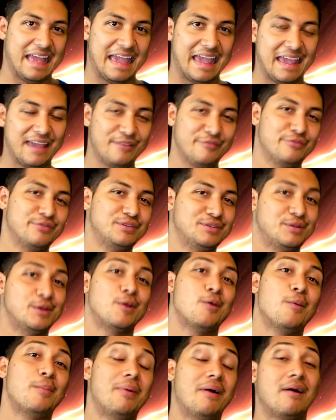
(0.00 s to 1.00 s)
Every
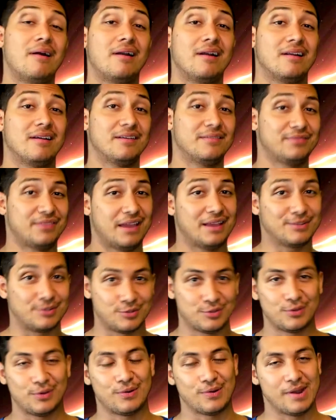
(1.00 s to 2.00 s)
single part of that
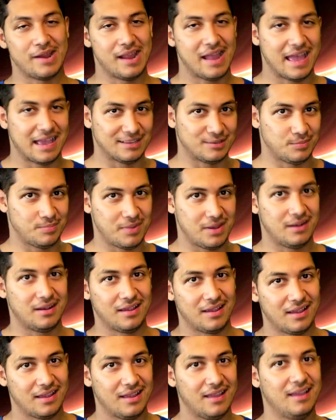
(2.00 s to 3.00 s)
story has
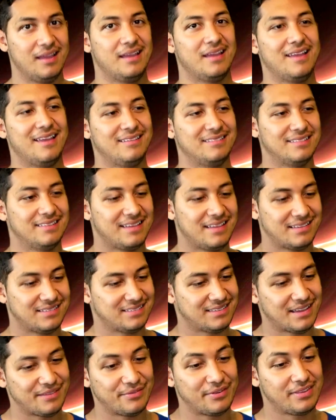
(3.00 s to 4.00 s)
meaning.
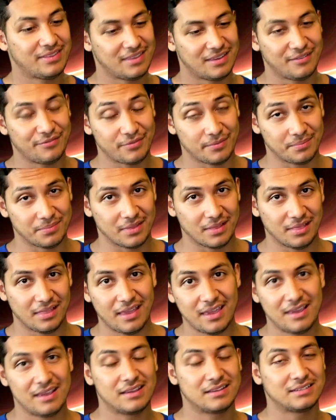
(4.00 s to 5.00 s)
Everything from the
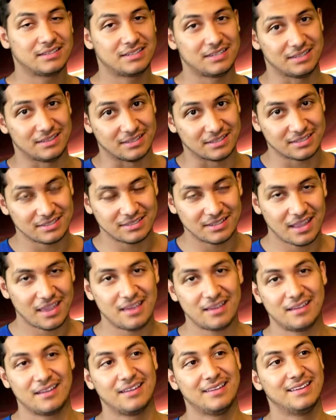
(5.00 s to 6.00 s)
lake, to the
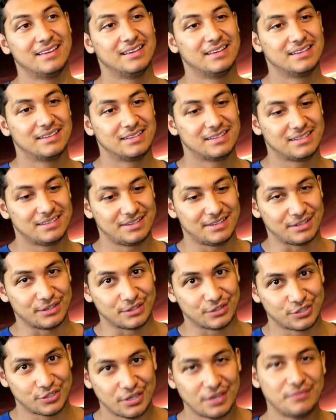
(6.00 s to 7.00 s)
snake, to
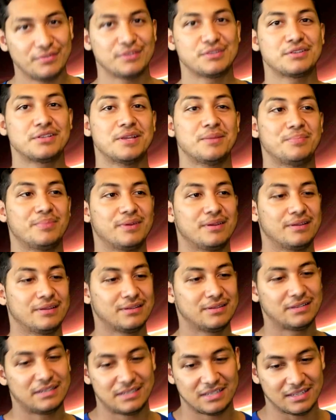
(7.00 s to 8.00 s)
Shiva
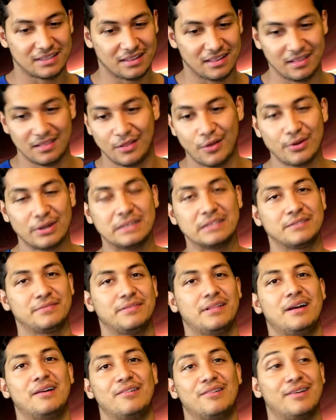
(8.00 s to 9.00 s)
sleeping, to the lotus
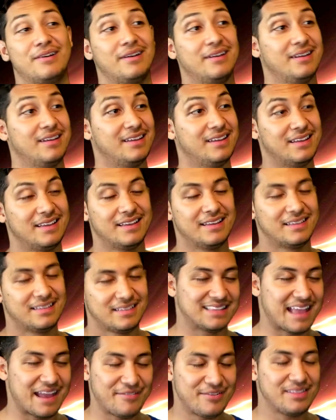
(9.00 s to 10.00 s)
flower.
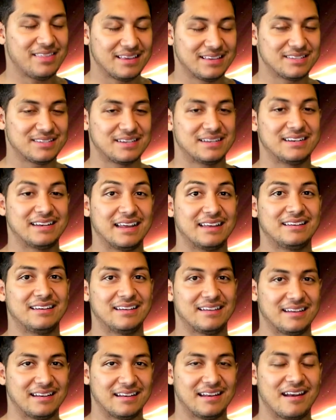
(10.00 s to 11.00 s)
Everything is
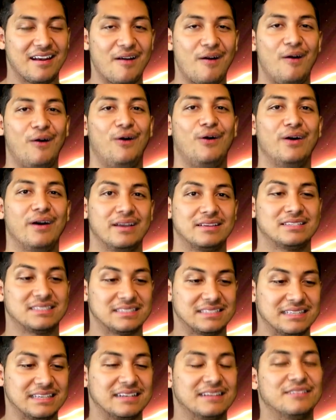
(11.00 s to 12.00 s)
connected, and it all
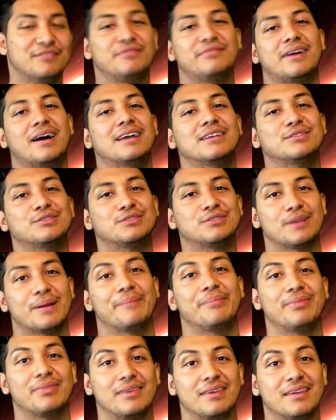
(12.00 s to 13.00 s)
signifies
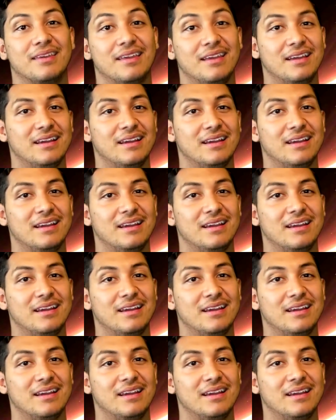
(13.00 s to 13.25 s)
something.